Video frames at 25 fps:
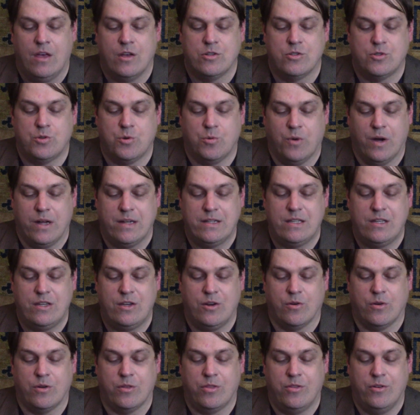20
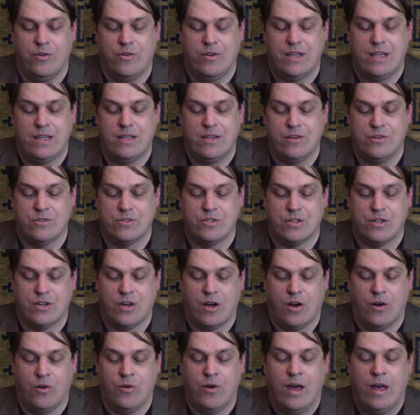or 30 years
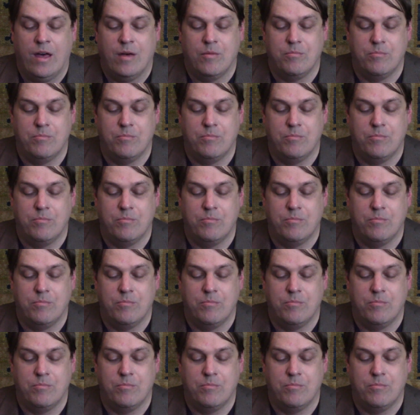ago,